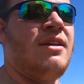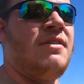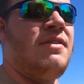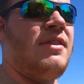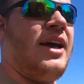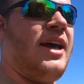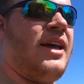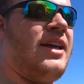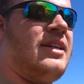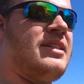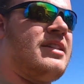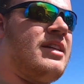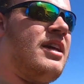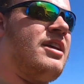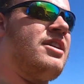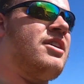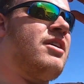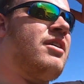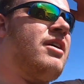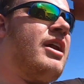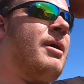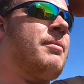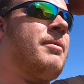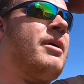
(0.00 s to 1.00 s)
that he's gonna
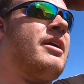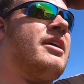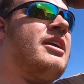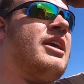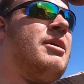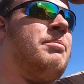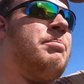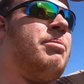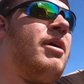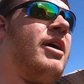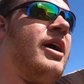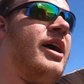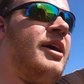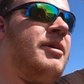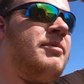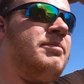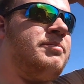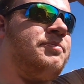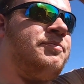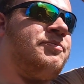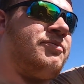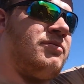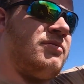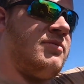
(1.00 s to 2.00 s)
do, and I'm gonna keep on
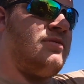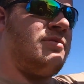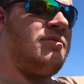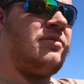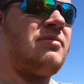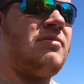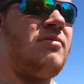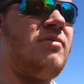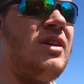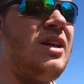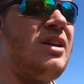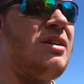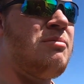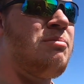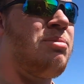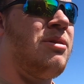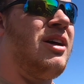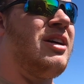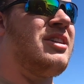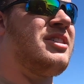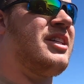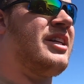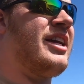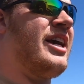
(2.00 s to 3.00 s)

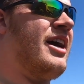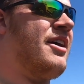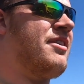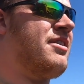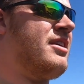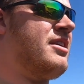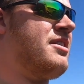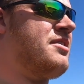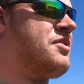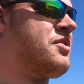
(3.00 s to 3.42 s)
plunging out these